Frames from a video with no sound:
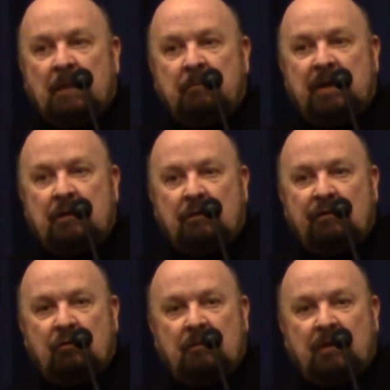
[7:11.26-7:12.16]
Pete
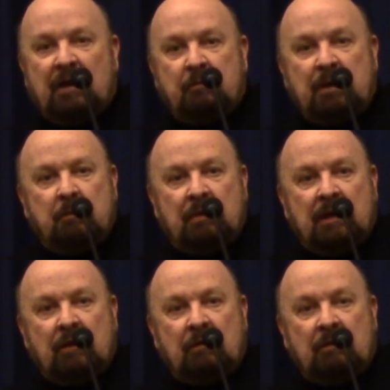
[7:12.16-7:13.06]
used to invite people
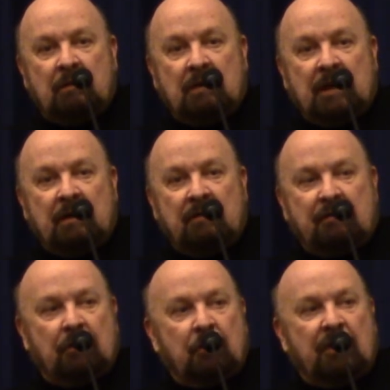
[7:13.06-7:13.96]
out and
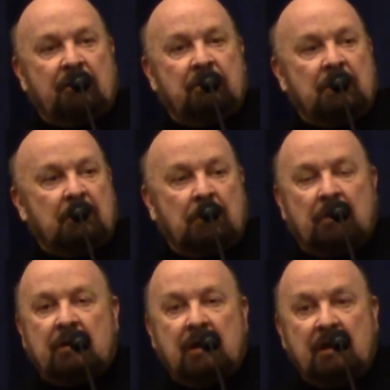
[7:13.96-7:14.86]
serve us
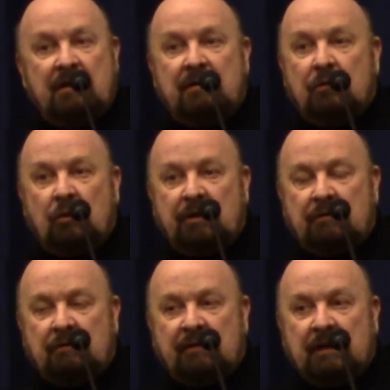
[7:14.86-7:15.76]
martinis and
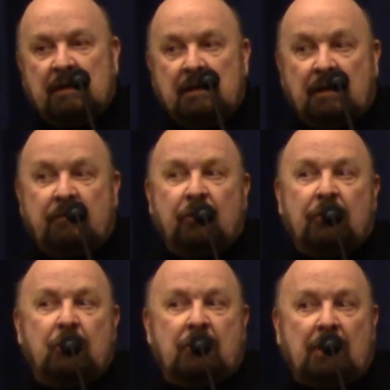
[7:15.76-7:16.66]
oysters. And for
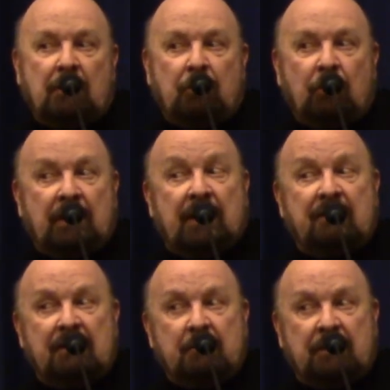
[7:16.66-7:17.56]
a Utah boy,
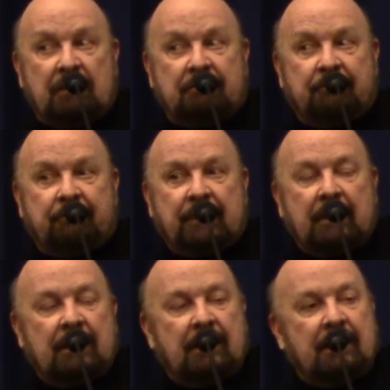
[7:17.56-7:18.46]
that's something.
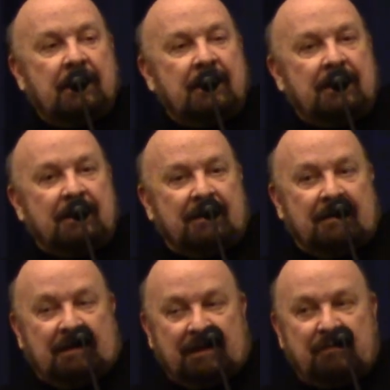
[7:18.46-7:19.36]

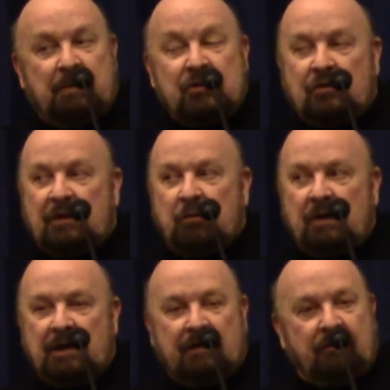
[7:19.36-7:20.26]
Especially
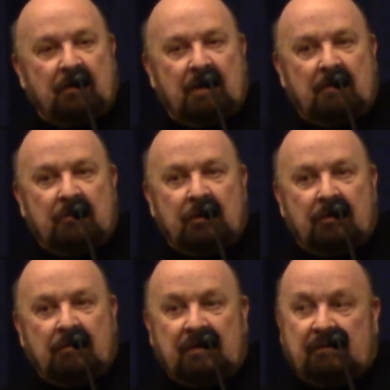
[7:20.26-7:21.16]
when it's from,
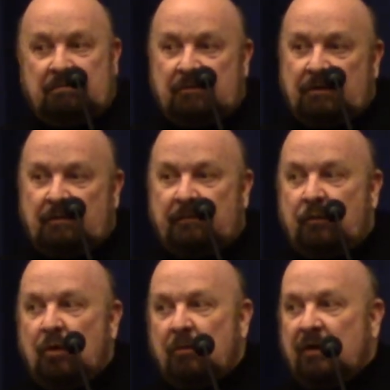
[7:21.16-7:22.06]
a
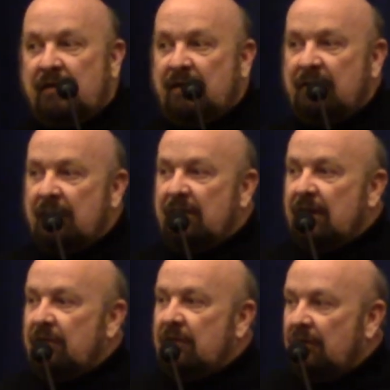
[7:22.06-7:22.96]
former assistant
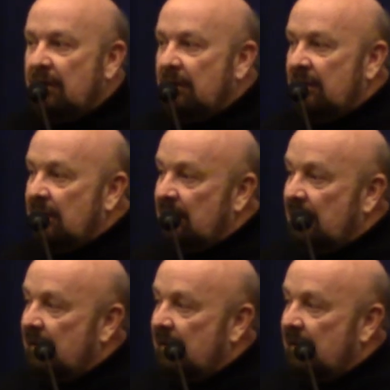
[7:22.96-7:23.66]
secretary,